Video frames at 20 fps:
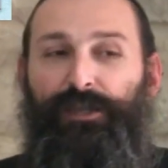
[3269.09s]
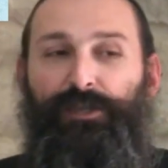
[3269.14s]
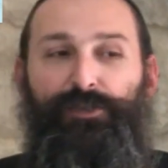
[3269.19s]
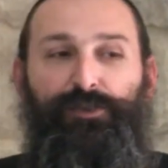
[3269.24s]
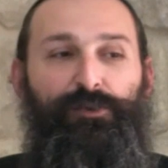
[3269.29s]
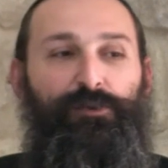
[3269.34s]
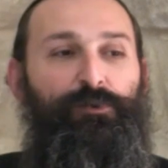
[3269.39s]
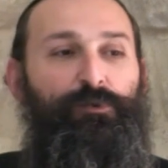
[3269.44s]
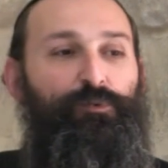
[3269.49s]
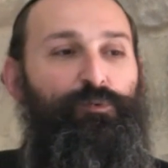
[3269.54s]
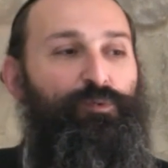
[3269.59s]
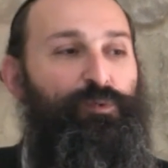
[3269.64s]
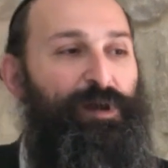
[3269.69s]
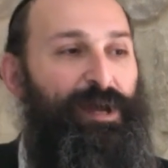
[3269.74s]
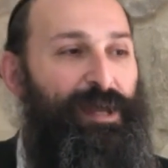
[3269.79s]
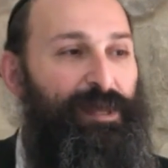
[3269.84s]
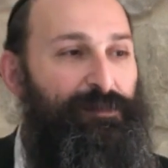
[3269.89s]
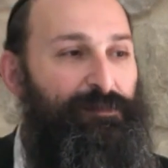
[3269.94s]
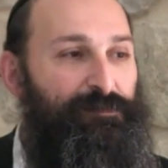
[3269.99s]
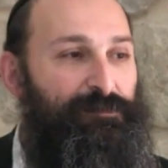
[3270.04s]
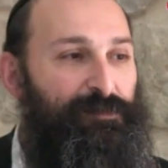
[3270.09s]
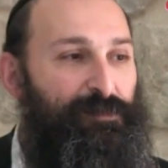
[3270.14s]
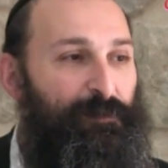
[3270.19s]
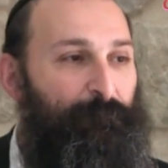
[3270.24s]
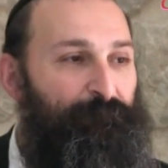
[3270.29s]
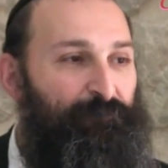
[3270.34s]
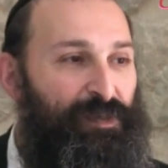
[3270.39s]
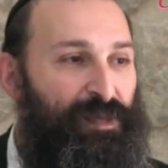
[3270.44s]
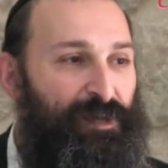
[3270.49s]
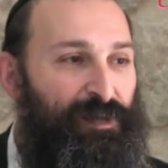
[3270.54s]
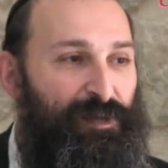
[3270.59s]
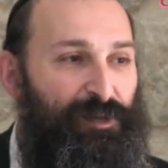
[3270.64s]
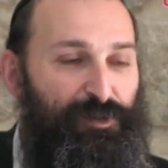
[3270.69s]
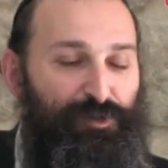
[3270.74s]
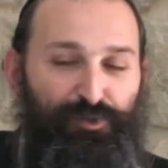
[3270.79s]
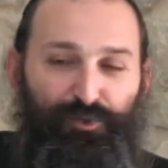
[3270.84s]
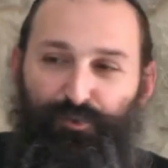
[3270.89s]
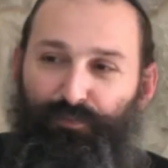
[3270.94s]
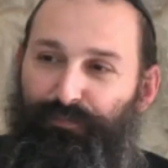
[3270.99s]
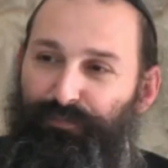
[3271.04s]
You went
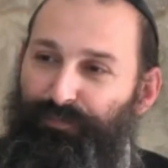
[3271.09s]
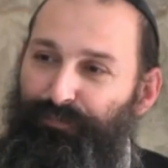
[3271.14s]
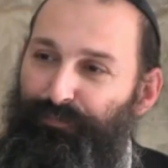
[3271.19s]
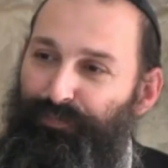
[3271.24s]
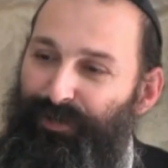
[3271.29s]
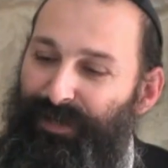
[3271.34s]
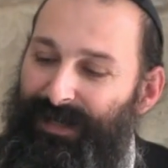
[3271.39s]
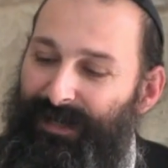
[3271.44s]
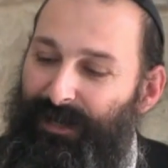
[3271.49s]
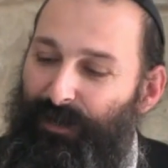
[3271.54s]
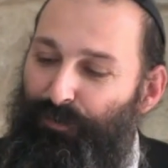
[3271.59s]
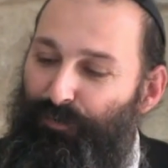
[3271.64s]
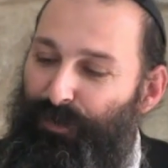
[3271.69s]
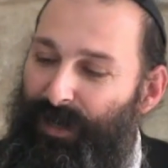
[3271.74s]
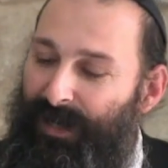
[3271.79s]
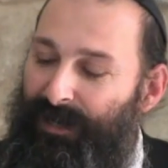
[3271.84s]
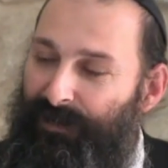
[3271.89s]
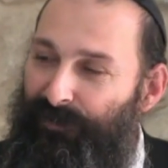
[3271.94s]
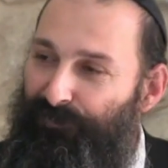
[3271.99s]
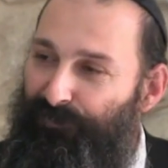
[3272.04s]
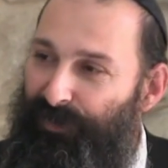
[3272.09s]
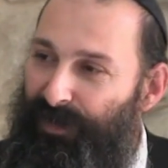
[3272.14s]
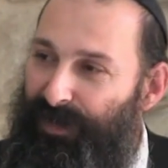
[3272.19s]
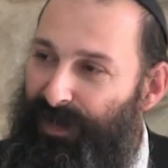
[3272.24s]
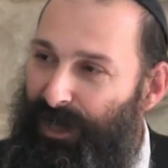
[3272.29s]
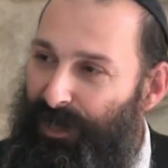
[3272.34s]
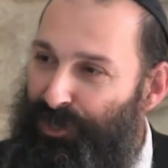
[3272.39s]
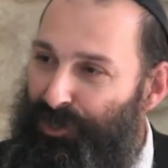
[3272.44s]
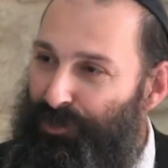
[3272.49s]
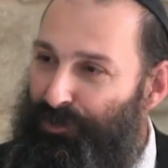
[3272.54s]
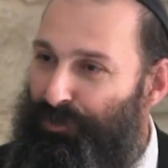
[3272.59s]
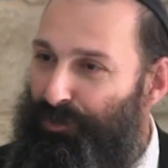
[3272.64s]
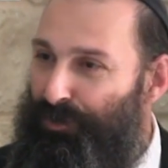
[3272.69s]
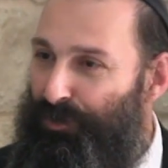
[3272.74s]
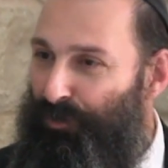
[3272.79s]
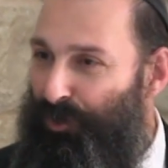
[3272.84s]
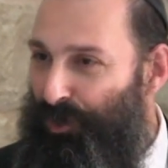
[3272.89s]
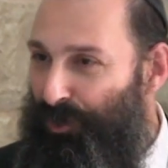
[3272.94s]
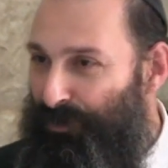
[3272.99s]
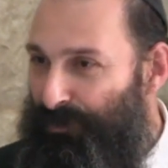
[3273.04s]
to bring a rectification to
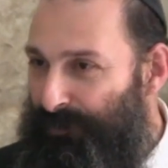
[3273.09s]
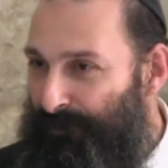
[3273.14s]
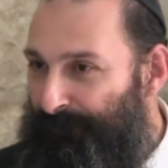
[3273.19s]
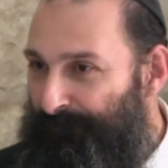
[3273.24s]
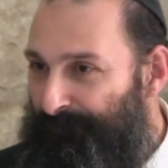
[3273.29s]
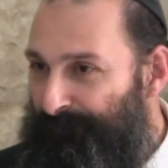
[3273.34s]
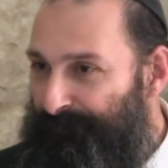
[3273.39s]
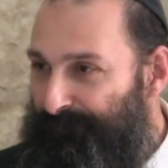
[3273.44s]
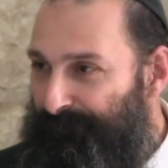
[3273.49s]
the world.